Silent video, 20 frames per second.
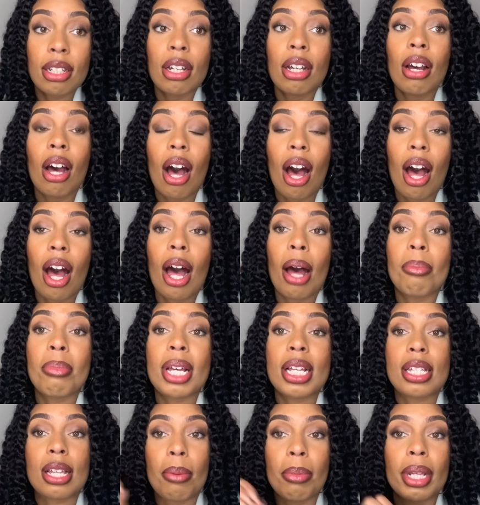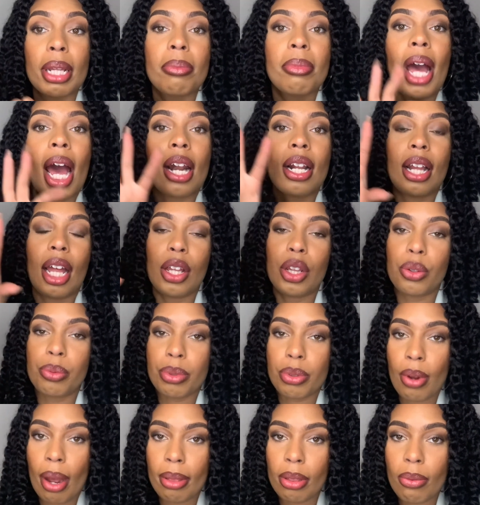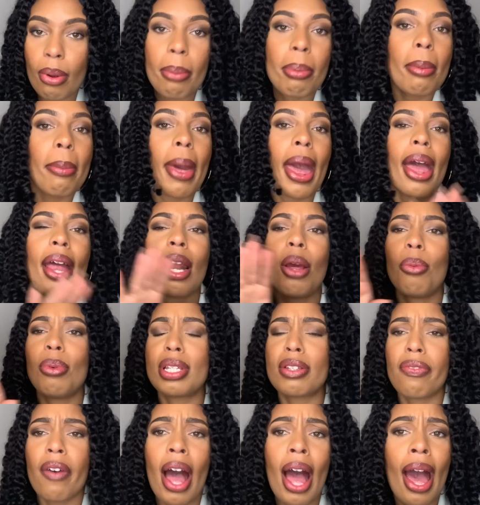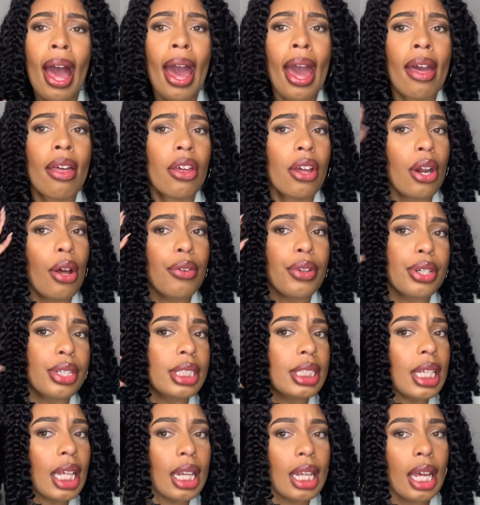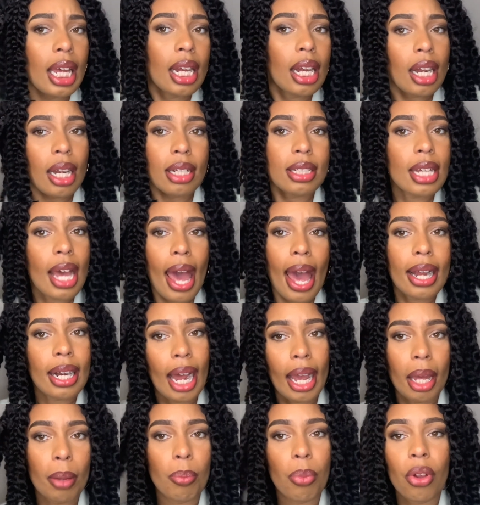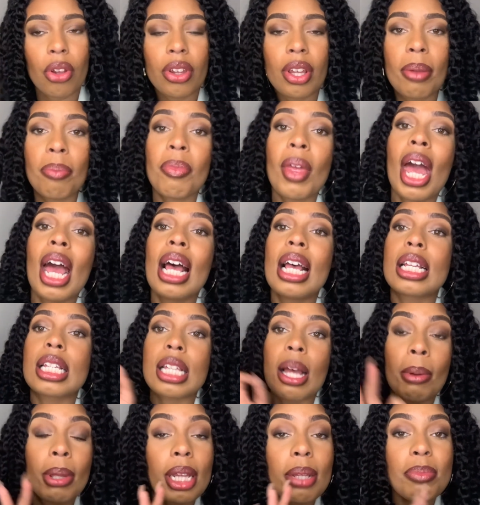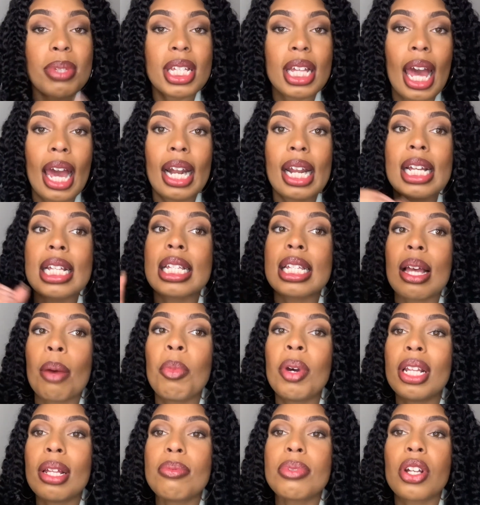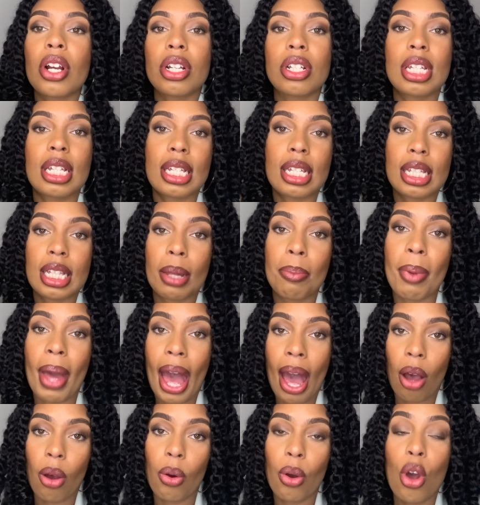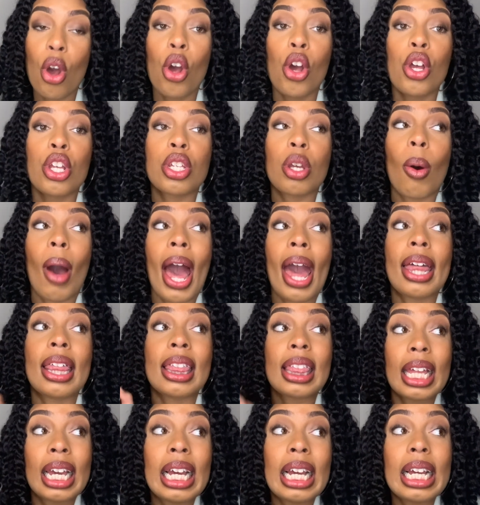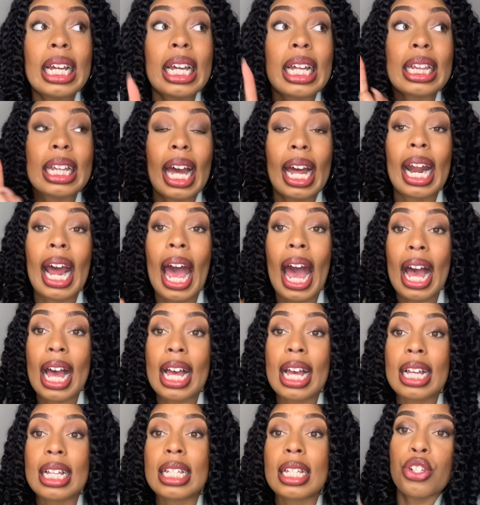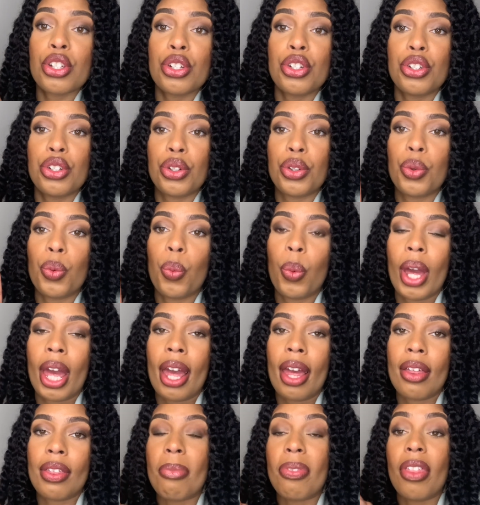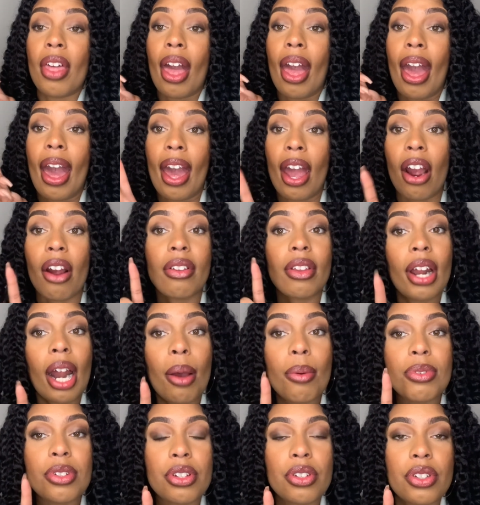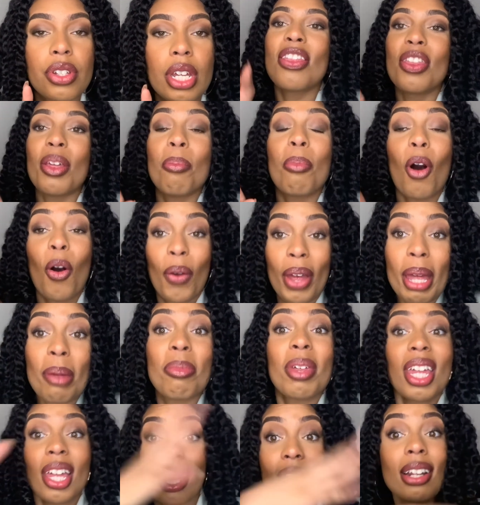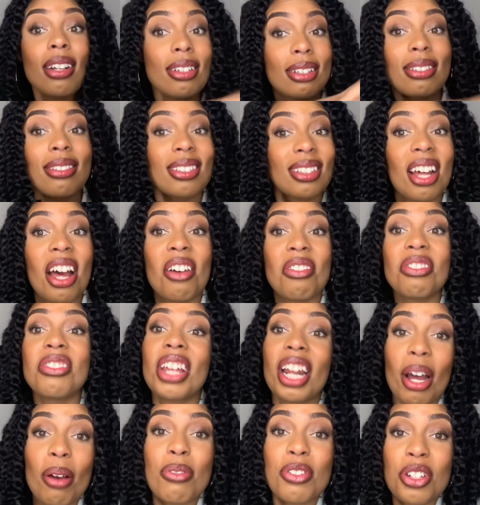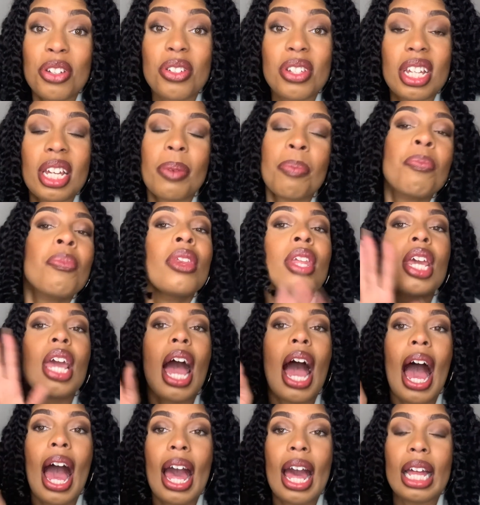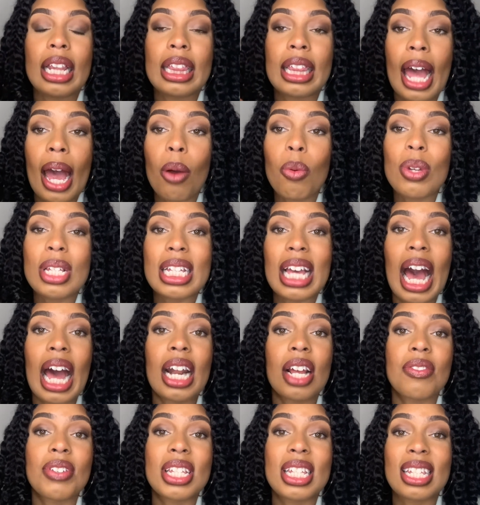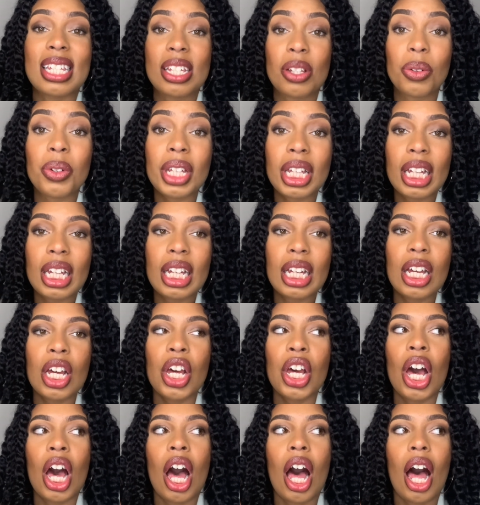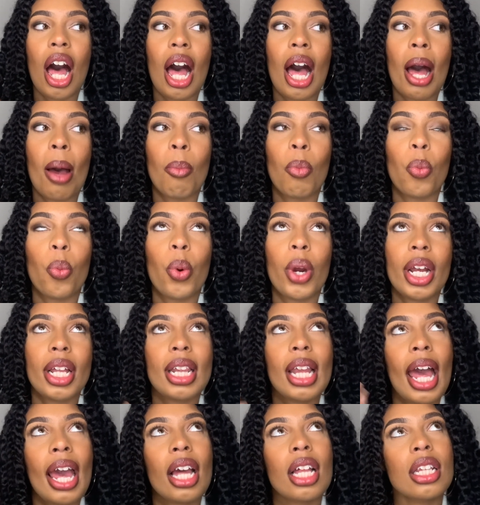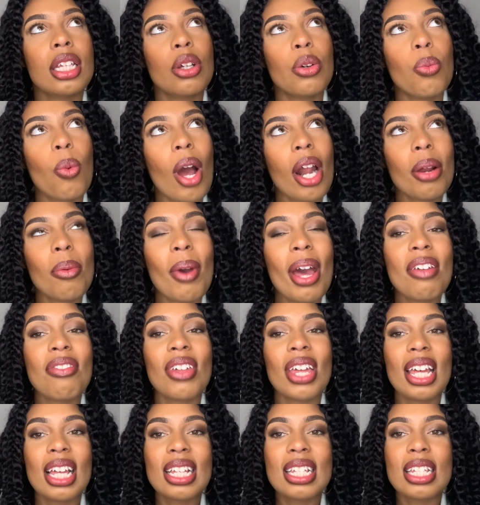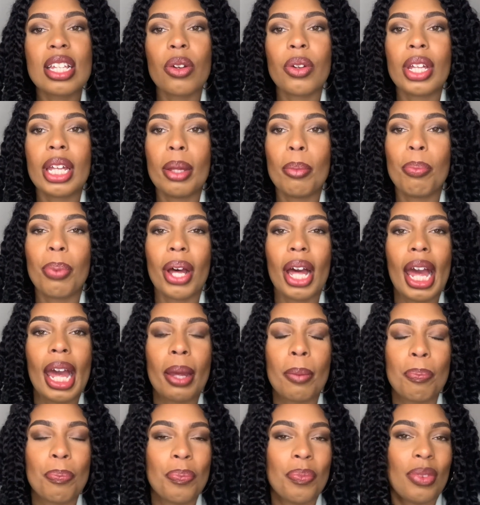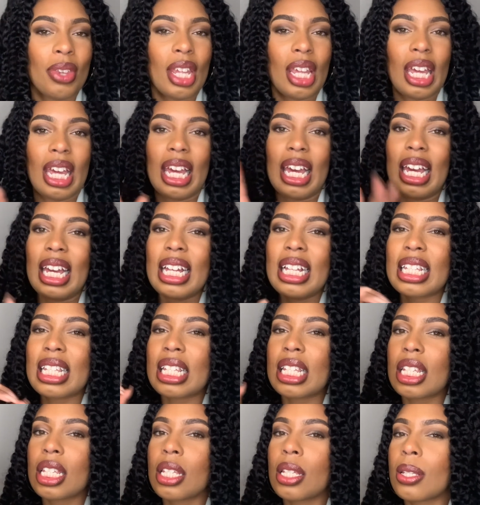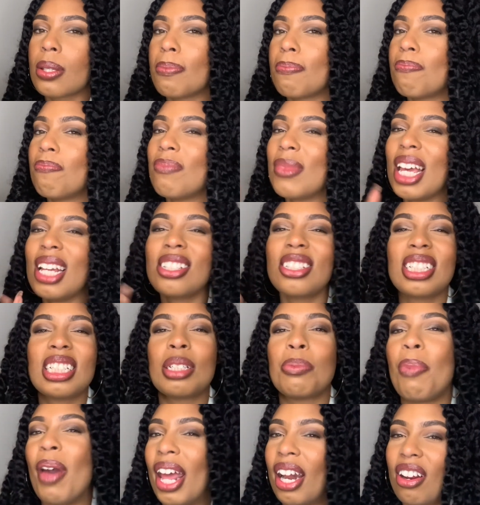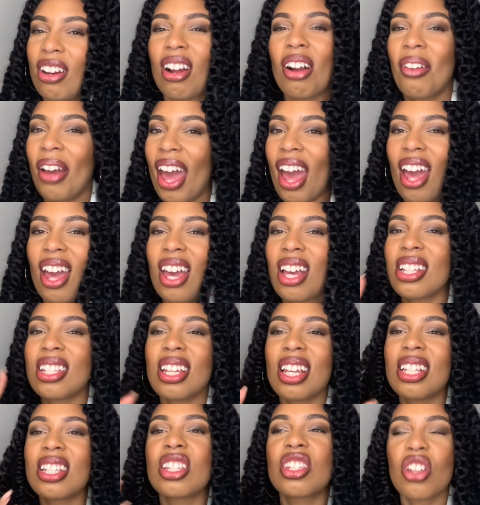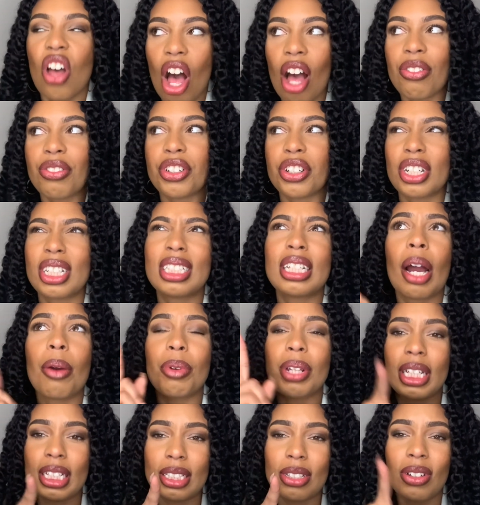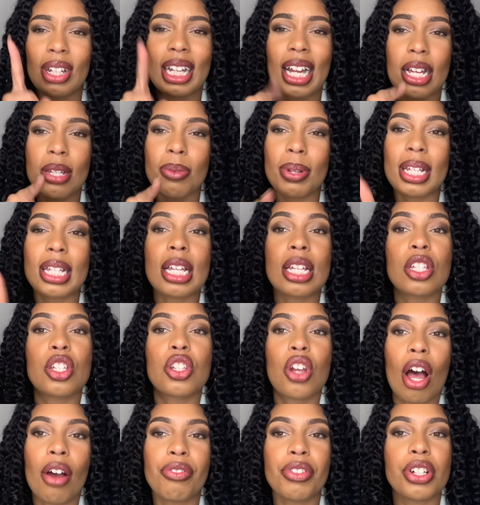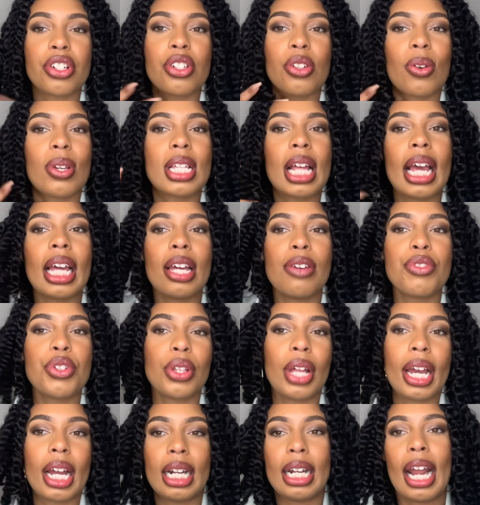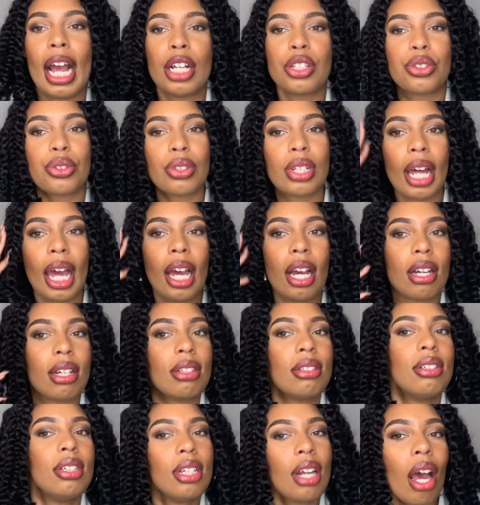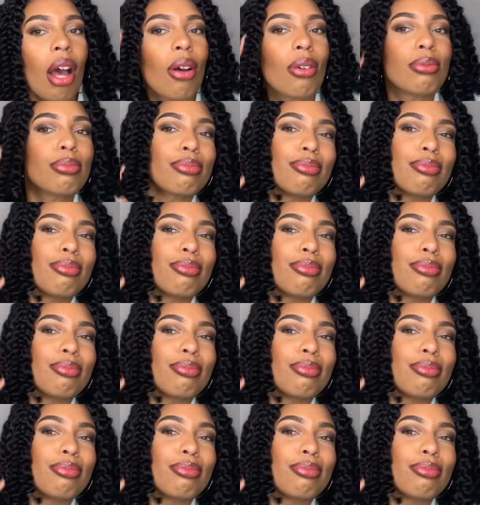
because some of them kind of like looped around the rubber band. It was fine, you know, they're still intact, I can pull them. Some of them stayed, and some of them started to slip out. So I think that has to do with the hair that I was using, the bohemian stuff that I was using. That was kind of silky, where like the water wave is silky, but it's just better, okay? It's softer. It's not really silky. That's what it is. It's softer. So it's like gives you like a natural, like, you know.